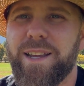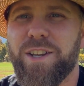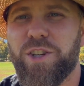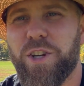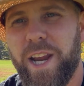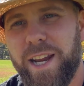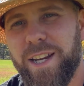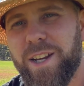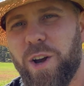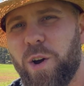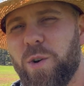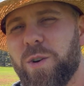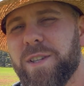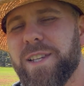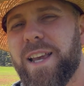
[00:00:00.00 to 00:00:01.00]
Shane
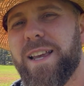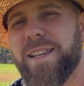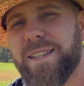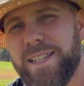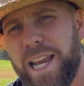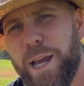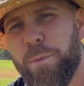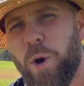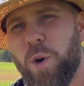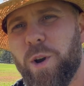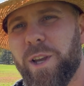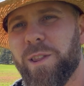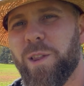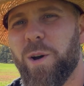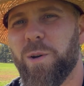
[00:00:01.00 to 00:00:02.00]
Copes, Sam
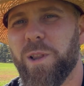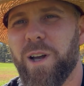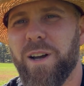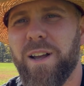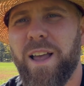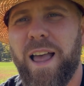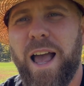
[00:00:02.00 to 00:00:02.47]
Okunlola.